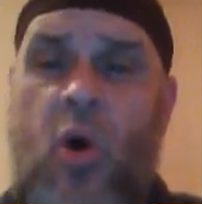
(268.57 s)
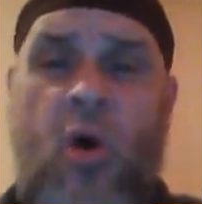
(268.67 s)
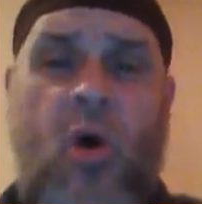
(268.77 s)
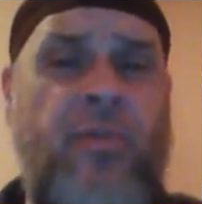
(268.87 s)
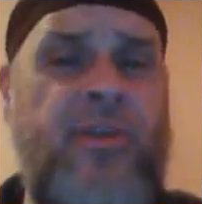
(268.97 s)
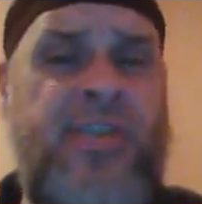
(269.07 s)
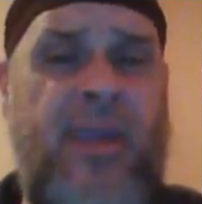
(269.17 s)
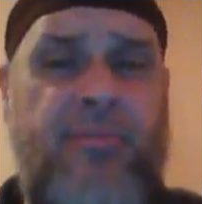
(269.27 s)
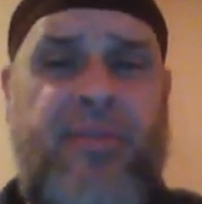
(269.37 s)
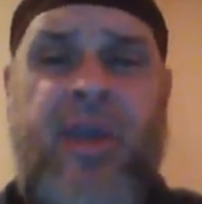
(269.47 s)
all the
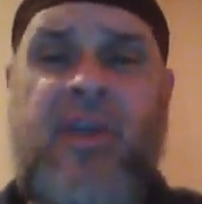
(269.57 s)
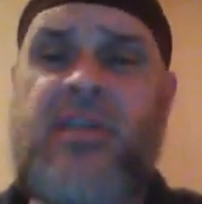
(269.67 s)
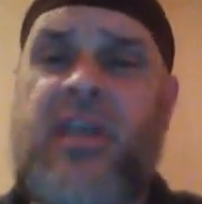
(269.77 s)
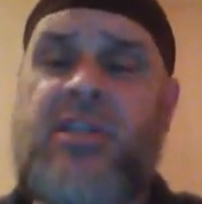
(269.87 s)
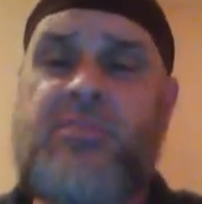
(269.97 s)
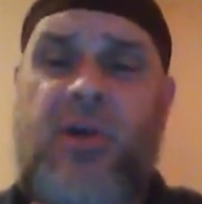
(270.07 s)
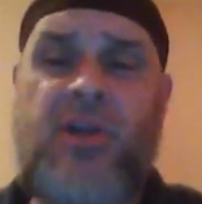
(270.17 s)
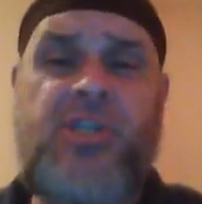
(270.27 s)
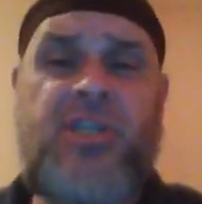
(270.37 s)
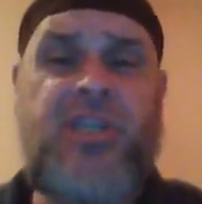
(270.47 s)
same things against
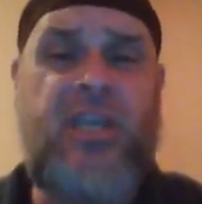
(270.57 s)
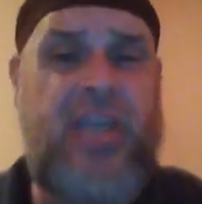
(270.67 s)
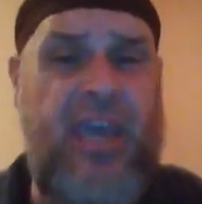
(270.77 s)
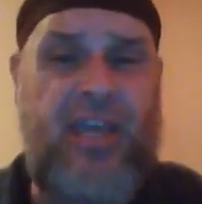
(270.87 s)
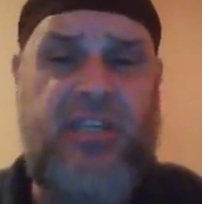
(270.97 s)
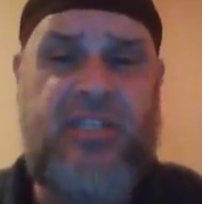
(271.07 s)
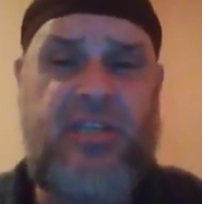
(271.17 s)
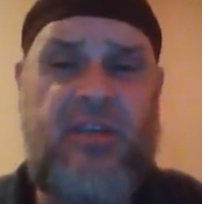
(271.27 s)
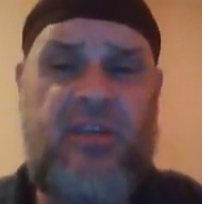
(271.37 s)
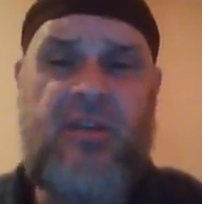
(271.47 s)
punches and kicks.